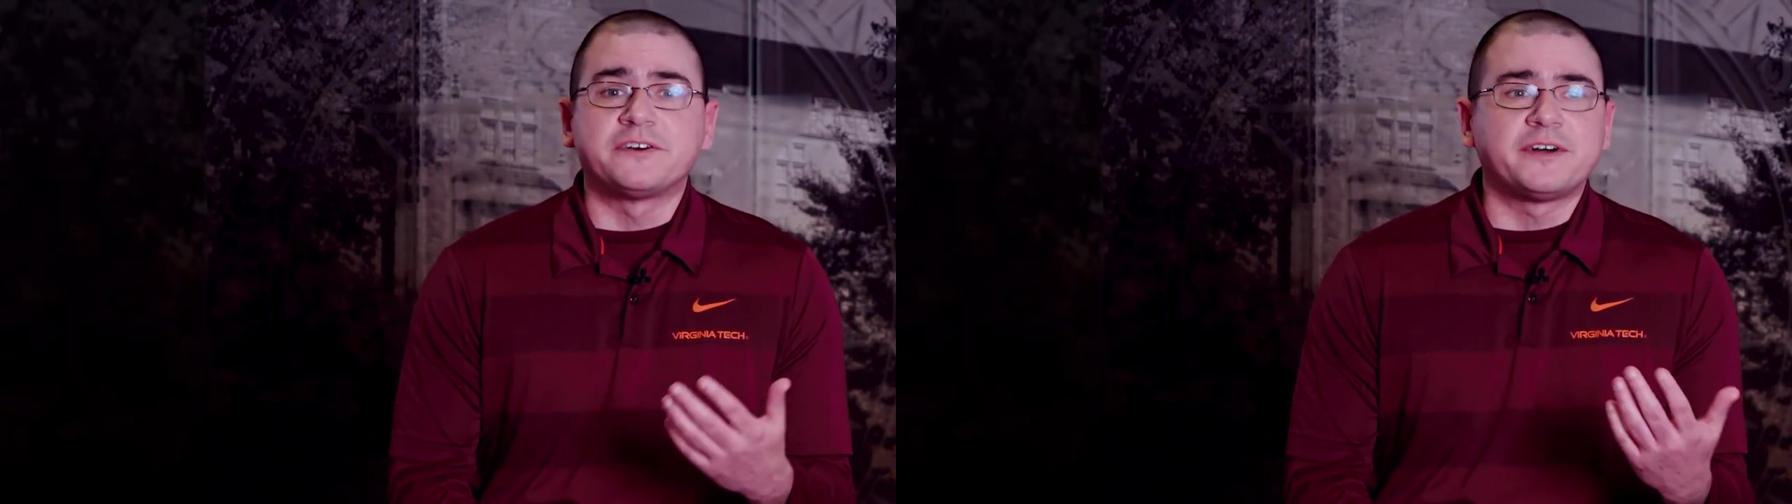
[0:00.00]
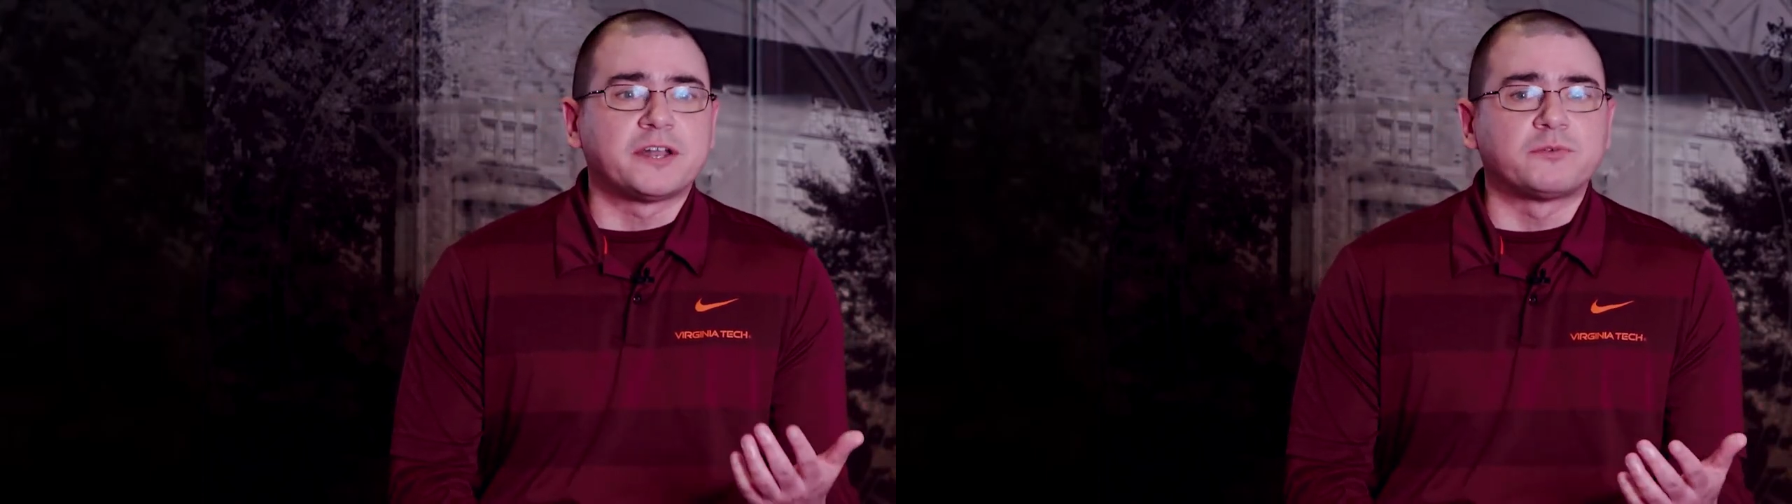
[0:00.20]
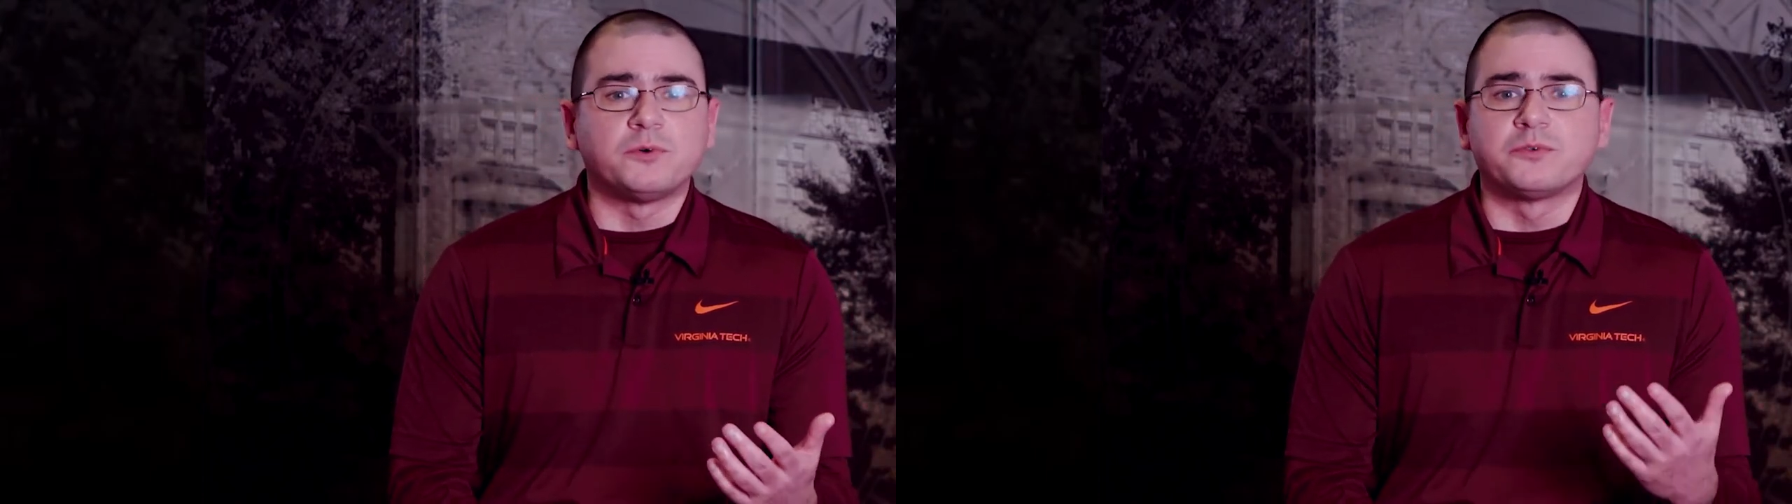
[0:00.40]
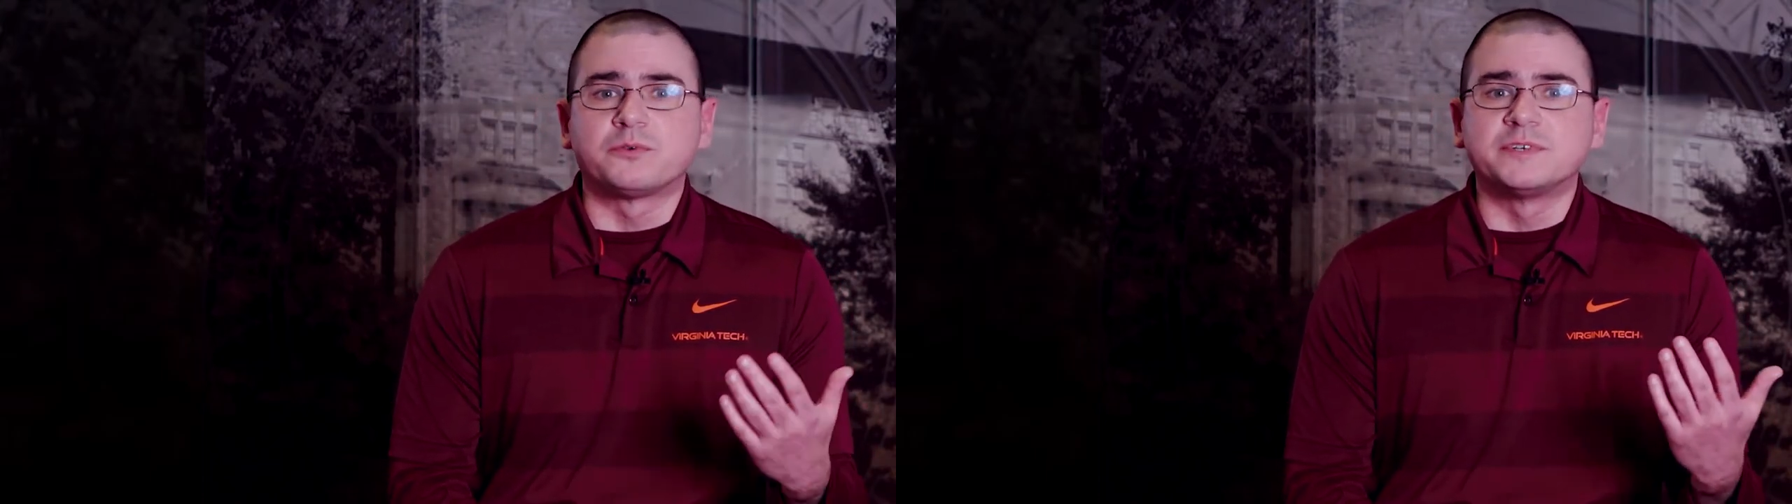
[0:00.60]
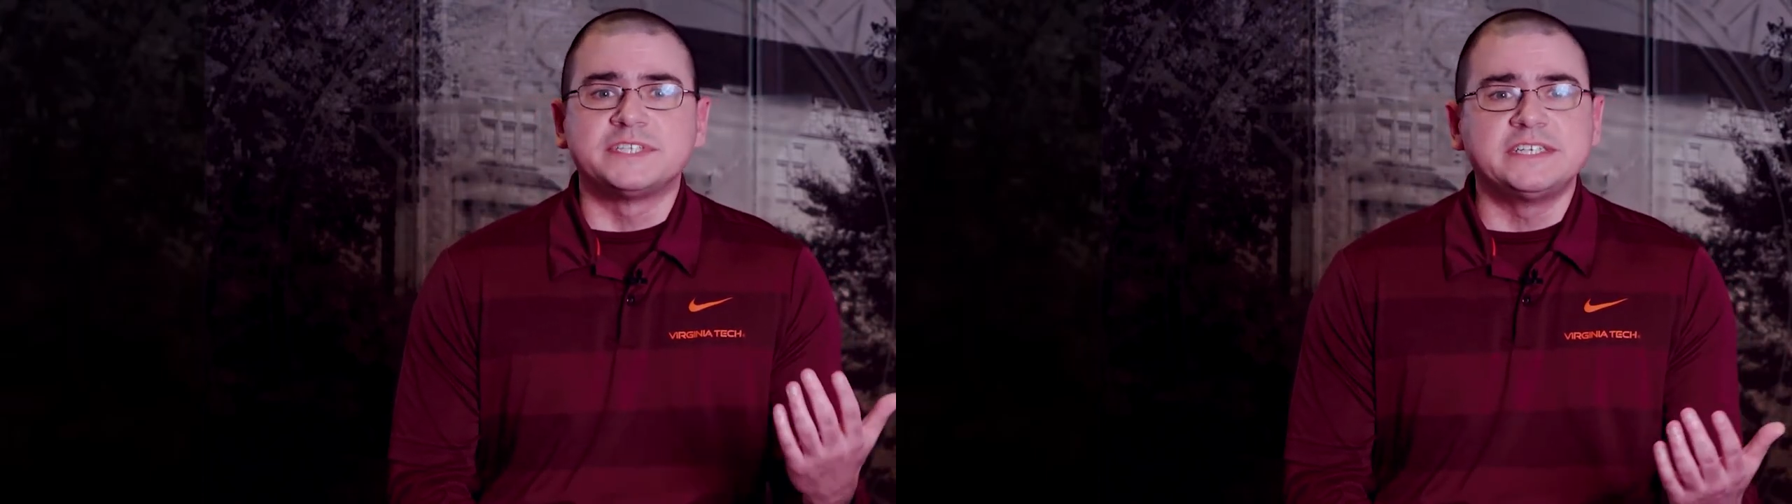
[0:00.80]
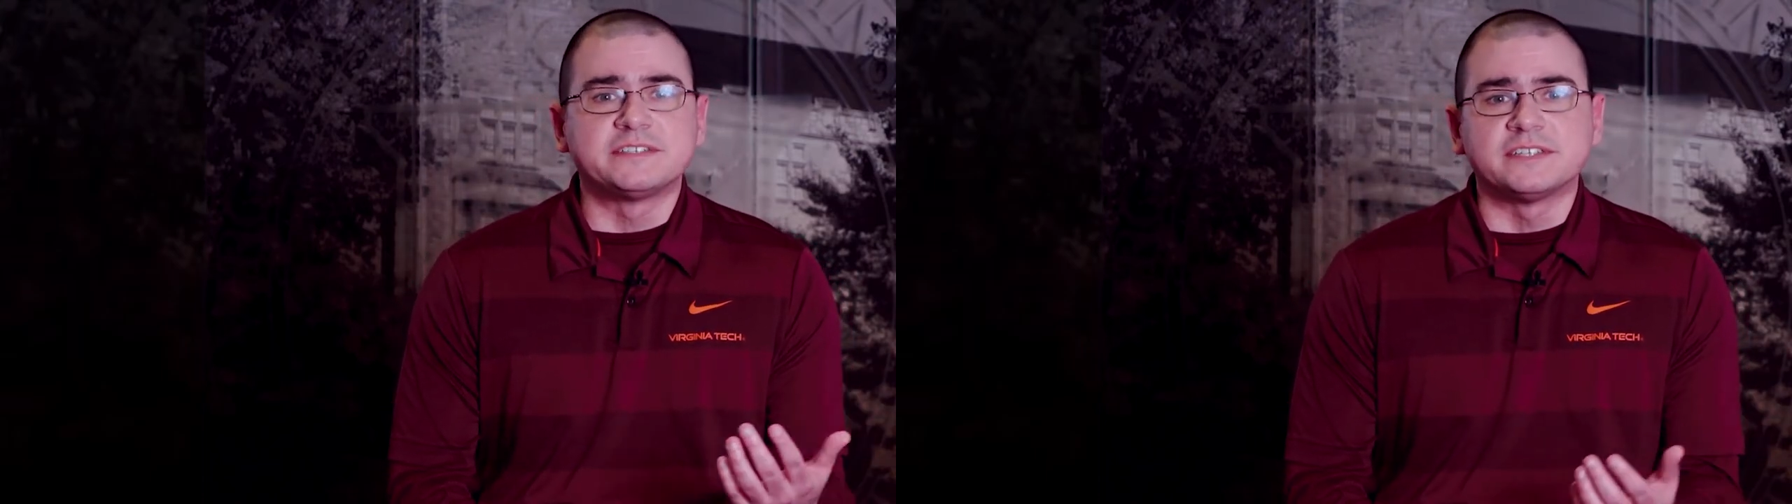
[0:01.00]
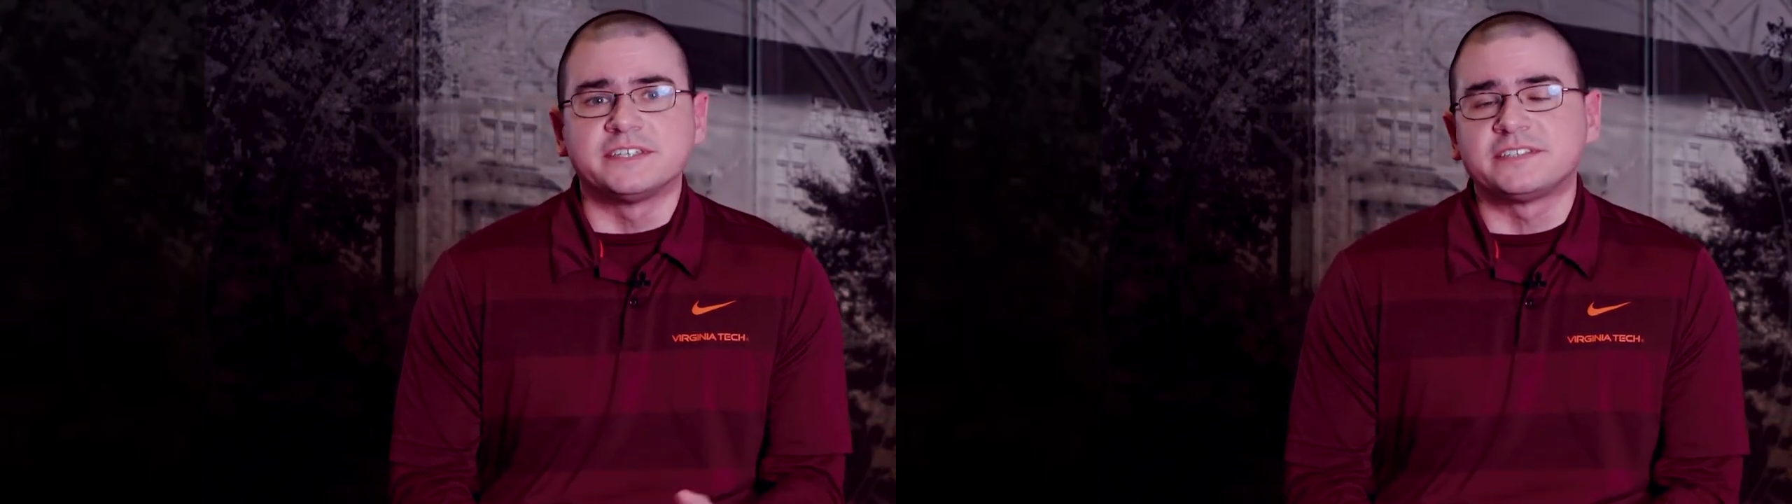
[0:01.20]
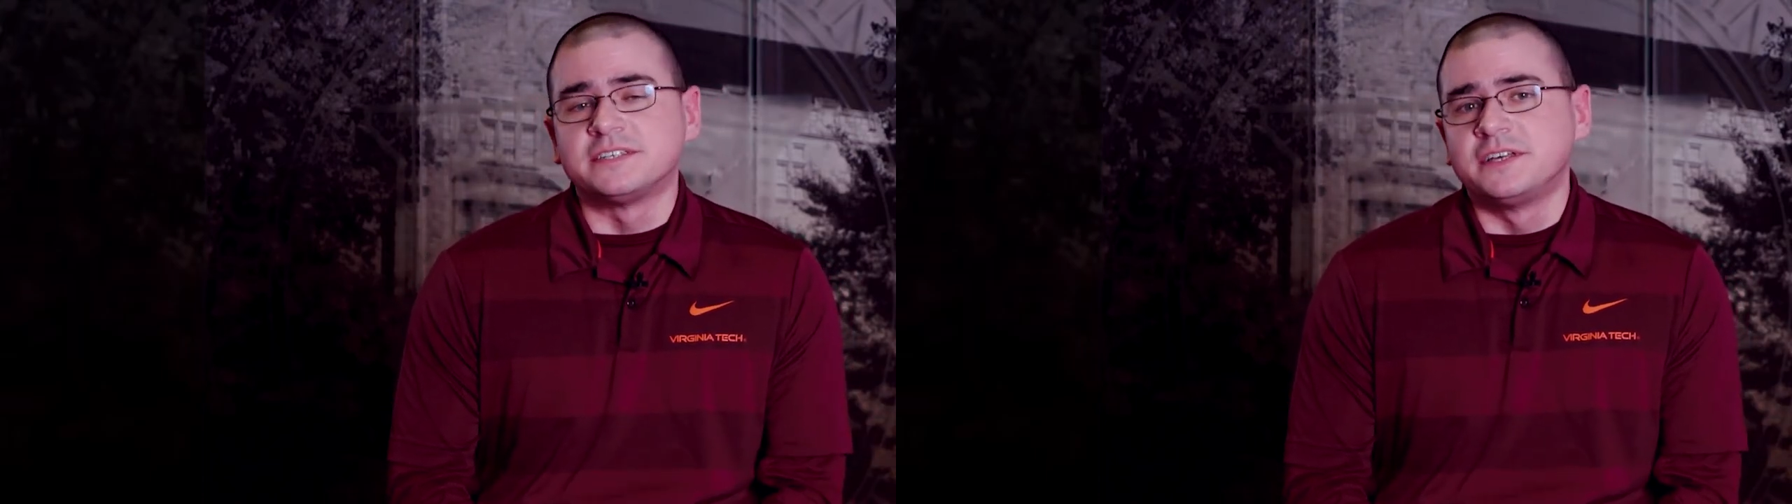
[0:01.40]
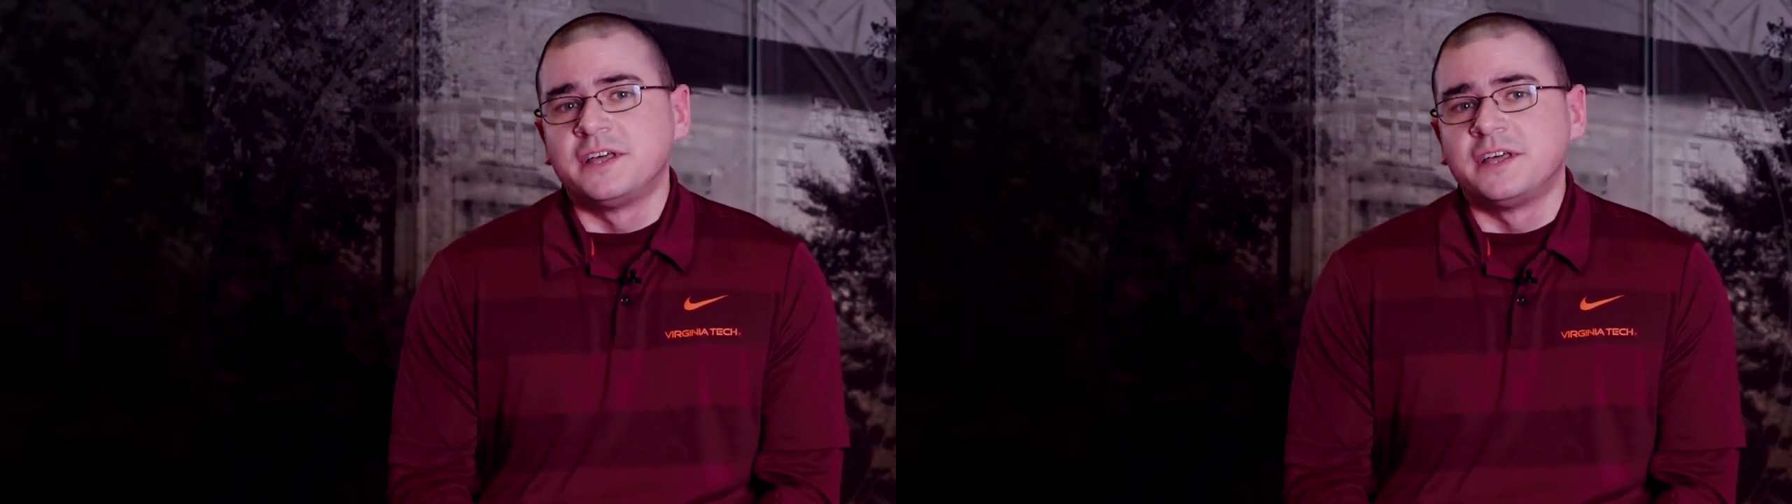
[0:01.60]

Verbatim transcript: on honor roll or dean's list.